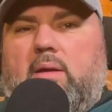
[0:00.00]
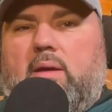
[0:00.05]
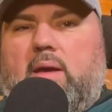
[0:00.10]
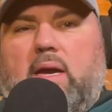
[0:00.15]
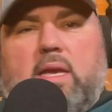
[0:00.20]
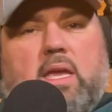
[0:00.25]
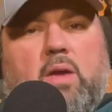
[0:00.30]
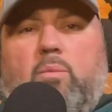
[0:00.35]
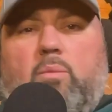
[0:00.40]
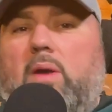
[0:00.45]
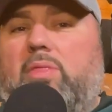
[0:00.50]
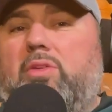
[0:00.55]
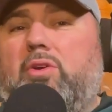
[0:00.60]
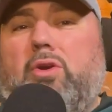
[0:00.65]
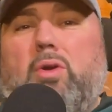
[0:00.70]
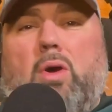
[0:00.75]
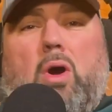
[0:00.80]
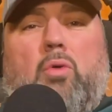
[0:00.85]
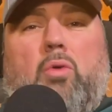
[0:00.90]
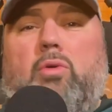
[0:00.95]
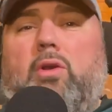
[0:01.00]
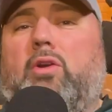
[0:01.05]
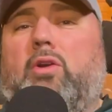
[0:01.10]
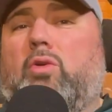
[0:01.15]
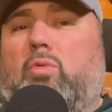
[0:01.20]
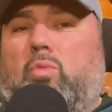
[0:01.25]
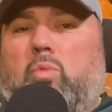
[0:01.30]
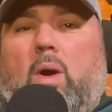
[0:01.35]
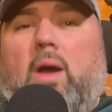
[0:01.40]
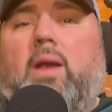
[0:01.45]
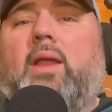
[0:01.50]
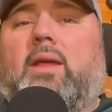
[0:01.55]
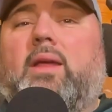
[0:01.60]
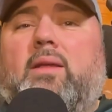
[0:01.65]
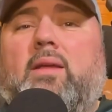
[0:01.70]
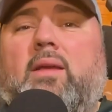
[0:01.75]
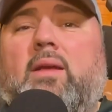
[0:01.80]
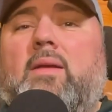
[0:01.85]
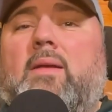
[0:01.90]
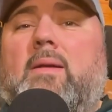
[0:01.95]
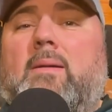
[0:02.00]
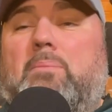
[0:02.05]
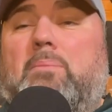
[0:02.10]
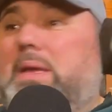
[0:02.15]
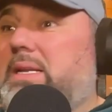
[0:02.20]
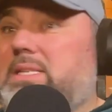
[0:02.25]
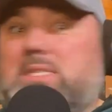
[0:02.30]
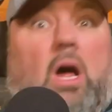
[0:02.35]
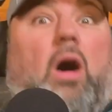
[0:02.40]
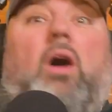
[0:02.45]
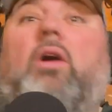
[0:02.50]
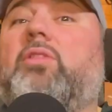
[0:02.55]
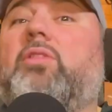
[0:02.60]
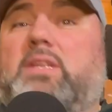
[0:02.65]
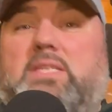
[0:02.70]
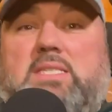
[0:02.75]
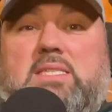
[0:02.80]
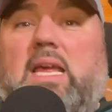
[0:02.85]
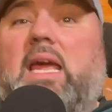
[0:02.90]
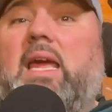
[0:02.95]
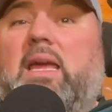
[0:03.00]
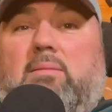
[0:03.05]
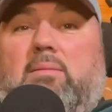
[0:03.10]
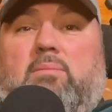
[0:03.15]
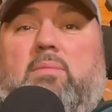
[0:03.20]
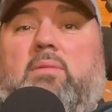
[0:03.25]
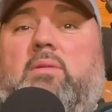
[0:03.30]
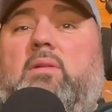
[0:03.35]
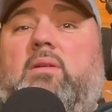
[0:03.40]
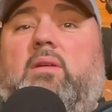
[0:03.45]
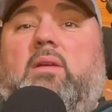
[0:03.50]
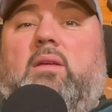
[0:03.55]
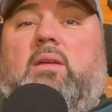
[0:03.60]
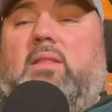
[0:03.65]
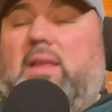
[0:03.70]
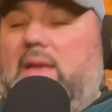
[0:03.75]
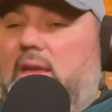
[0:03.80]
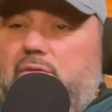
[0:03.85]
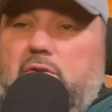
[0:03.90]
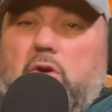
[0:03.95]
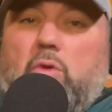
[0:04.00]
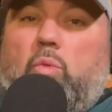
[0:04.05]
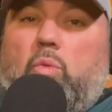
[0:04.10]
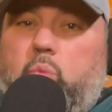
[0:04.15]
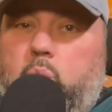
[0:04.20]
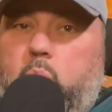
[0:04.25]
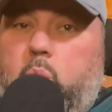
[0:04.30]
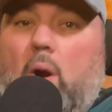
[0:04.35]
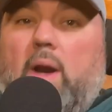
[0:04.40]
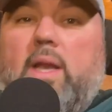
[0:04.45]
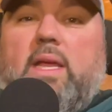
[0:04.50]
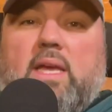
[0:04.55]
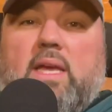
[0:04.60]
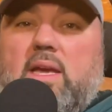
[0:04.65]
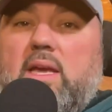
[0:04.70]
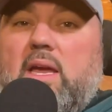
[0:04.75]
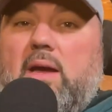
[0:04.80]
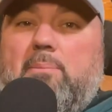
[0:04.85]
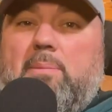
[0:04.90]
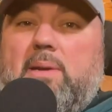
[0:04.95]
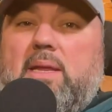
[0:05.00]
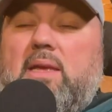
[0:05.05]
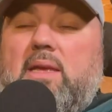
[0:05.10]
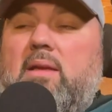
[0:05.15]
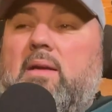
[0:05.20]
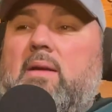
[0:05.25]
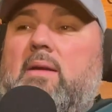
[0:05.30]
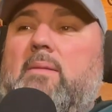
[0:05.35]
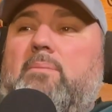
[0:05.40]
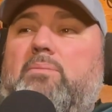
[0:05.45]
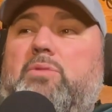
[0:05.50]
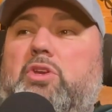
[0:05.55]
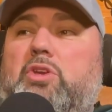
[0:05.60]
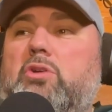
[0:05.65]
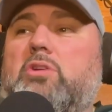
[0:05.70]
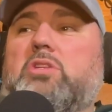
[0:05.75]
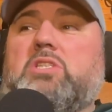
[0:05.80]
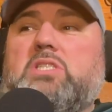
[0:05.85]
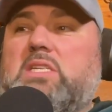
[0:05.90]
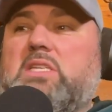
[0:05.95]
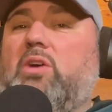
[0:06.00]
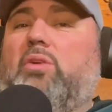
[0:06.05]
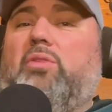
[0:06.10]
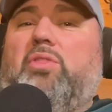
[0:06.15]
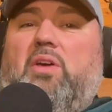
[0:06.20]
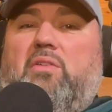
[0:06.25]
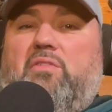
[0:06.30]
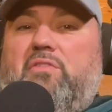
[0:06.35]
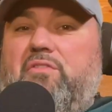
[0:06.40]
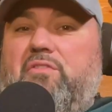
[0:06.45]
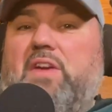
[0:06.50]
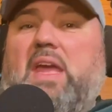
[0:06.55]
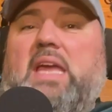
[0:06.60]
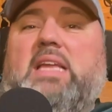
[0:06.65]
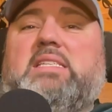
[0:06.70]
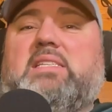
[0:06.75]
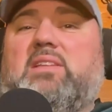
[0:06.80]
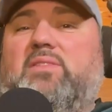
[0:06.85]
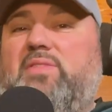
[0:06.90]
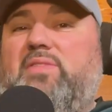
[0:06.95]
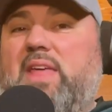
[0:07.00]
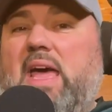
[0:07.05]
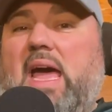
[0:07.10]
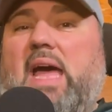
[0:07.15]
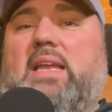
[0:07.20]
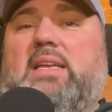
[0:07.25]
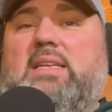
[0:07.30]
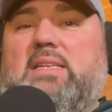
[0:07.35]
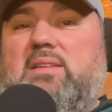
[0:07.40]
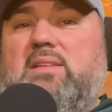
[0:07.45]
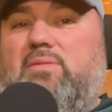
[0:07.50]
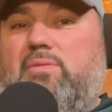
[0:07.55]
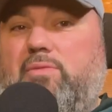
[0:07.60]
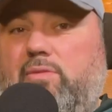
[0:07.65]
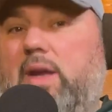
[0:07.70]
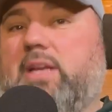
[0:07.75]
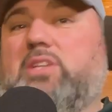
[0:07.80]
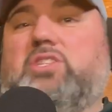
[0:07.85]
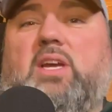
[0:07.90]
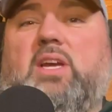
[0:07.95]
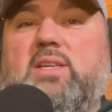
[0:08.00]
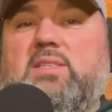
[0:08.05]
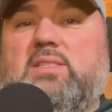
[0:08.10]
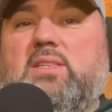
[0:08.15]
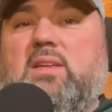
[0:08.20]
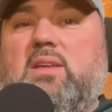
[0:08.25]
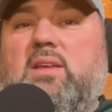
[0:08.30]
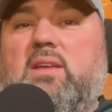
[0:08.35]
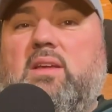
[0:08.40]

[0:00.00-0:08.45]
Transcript: Again, whether you own it or run it, it's all the same. Like, if you're running a company, you're still the face of that franchise.